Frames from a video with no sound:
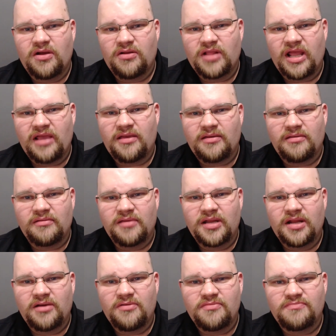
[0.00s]
like
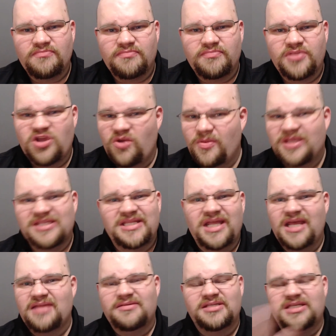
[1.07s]
humans
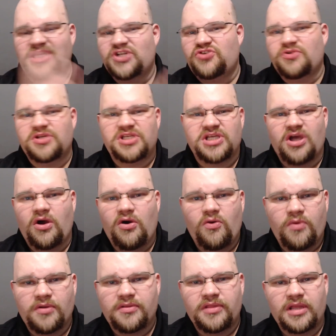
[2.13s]
did centuries ago,
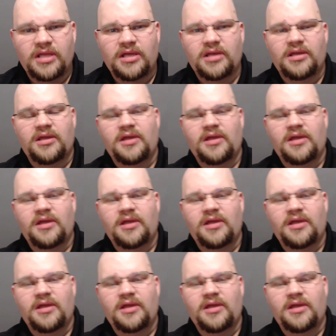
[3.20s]
where the